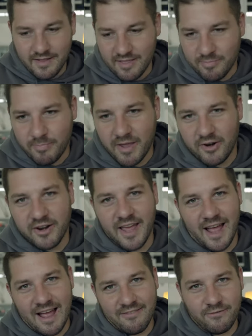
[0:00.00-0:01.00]
It's better to
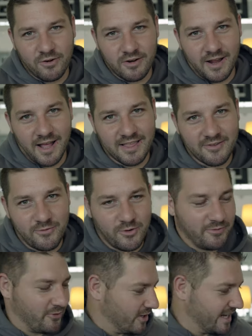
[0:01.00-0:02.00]
ask
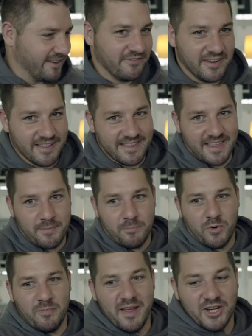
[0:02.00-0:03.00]
for forgiveness than
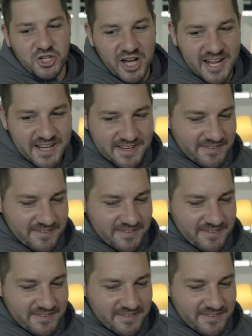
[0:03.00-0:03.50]
permission.